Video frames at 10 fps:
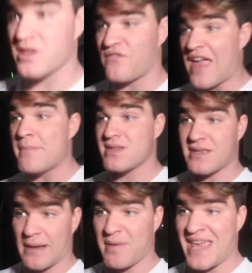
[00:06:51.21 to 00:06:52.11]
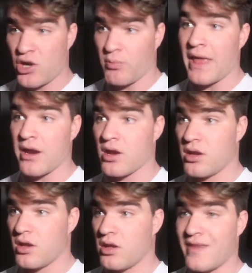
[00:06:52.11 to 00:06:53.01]
was a famous like piano player.
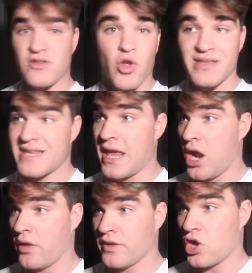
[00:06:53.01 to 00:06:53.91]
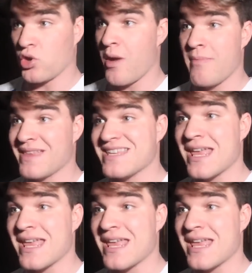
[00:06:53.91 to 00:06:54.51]
Yeah. That's all it said on the dark web. That's